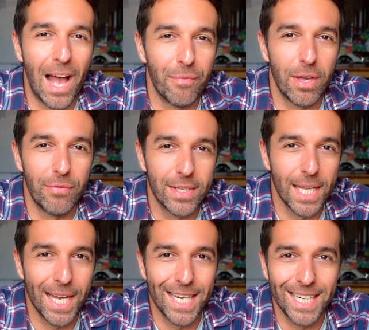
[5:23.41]
However, if you
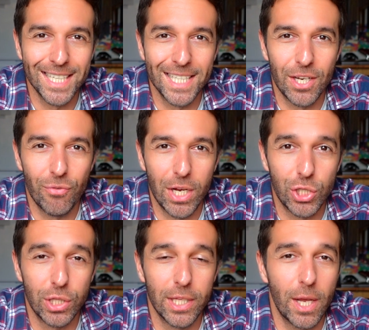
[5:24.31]
take into
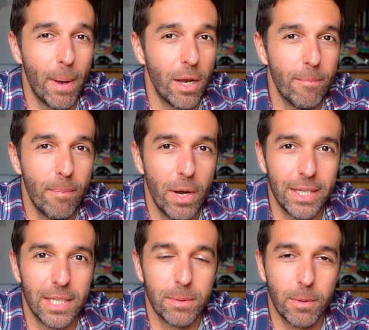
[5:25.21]
consideration the amount of
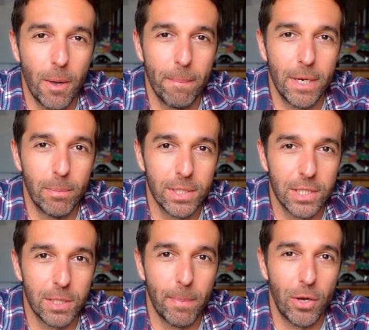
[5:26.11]
money this company must
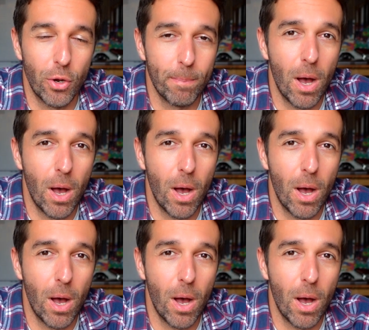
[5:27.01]
have spent on